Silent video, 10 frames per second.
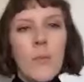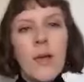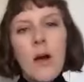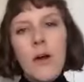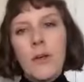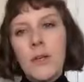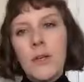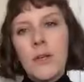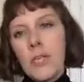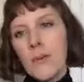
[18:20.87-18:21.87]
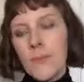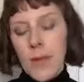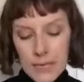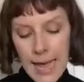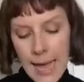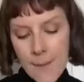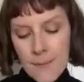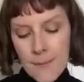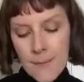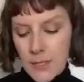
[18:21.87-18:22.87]
We are going to do a little
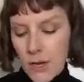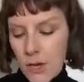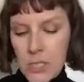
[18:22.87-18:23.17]
hand massage.